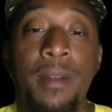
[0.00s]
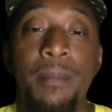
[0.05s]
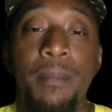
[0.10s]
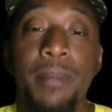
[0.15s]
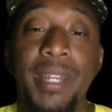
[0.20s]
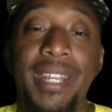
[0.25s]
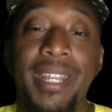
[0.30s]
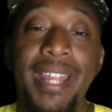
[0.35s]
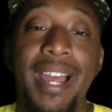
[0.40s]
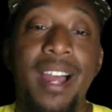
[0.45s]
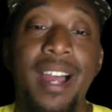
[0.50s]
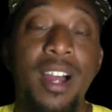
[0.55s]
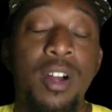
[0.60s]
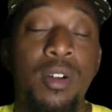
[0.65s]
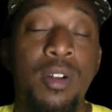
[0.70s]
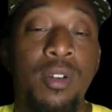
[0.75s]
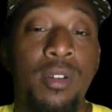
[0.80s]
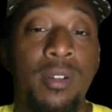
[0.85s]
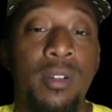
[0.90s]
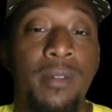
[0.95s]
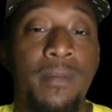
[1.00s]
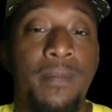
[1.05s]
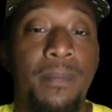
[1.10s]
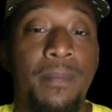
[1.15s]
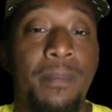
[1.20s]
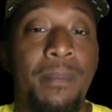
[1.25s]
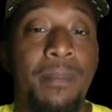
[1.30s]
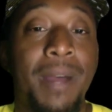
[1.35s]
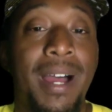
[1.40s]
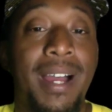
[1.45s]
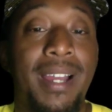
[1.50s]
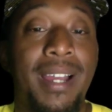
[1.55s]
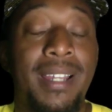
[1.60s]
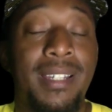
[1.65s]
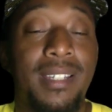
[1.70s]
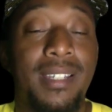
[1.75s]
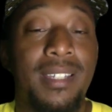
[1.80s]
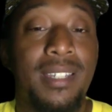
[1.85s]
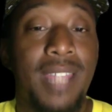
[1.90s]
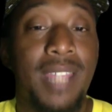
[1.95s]
but now my
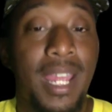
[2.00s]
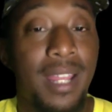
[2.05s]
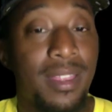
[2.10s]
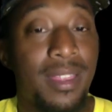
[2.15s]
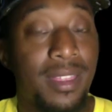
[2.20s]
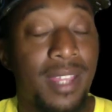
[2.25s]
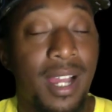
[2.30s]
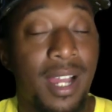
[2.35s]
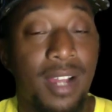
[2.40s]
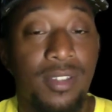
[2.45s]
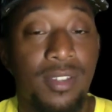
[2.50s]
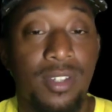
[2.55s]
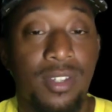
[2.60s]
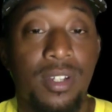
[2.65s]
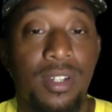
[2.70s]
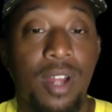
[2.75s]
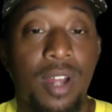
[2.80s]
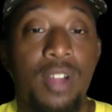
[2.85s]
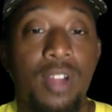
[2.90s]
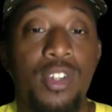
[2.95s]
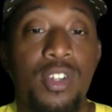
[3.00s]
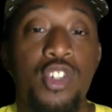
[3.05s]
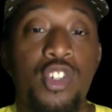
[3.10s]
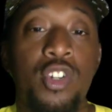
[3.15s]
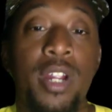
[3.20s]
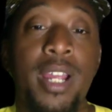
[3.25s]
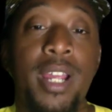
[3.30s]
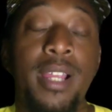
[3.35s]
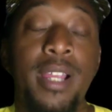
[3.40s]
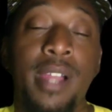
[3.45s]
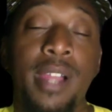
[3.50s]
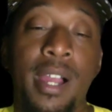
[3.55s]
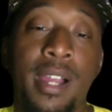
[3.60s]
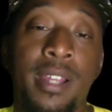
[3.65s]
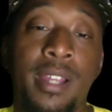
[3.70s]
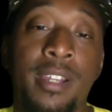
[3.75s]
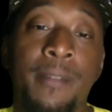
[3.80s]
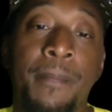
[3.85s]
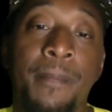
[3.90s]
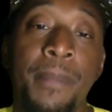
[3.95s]
$10,000 trade
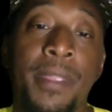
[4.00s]
line